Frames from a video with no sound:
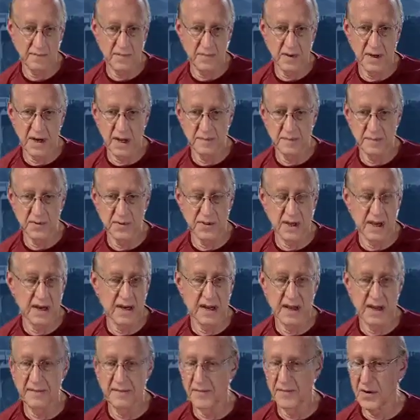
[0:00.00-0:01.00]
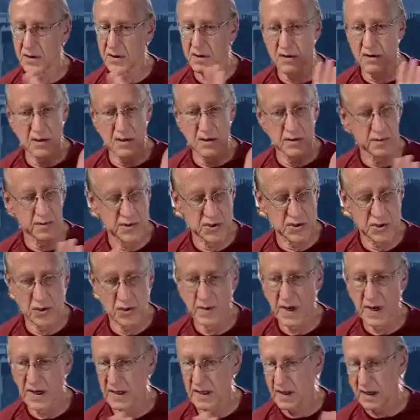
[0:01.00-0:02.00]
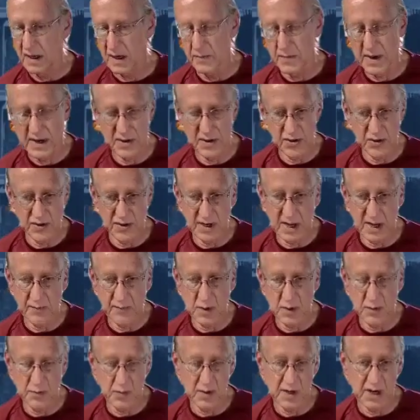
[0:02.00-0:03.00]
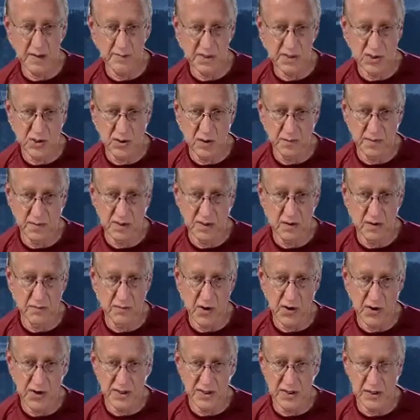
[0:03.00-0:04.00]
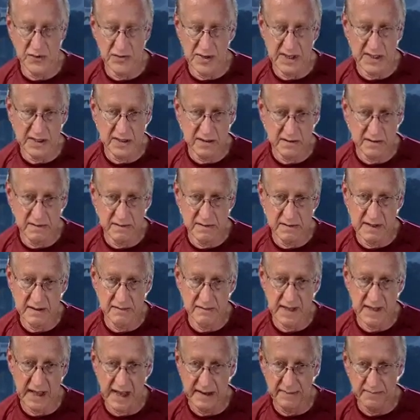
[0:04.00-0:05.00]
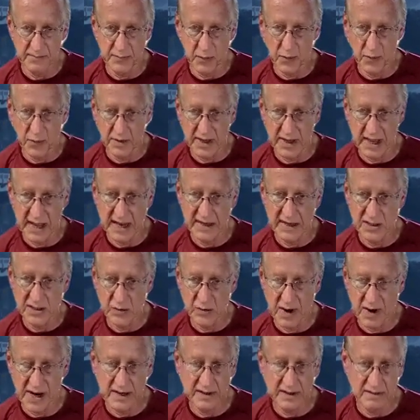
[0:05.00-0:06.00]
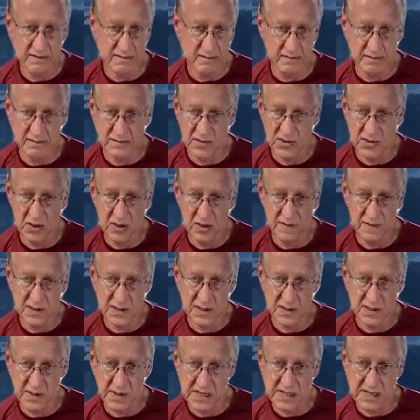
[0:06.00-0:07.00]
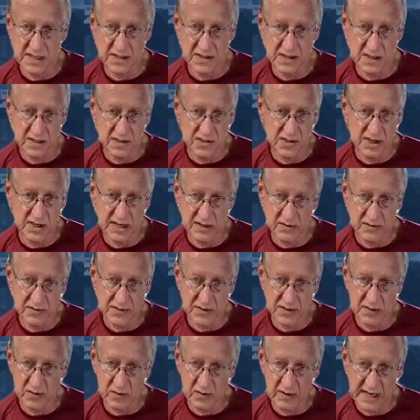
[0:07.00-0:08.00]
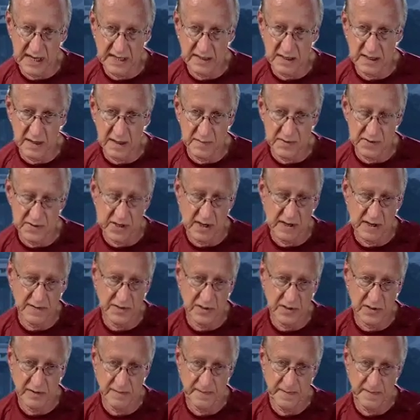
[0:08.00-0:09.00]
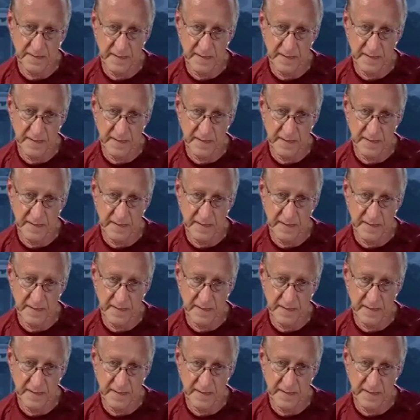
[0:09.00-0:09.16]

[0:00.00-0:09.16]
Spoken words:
And I'm not going to assume anything about your network, but I'm assuming you're monitoring end-to-end service speeds and signals and all that type of stuff. So,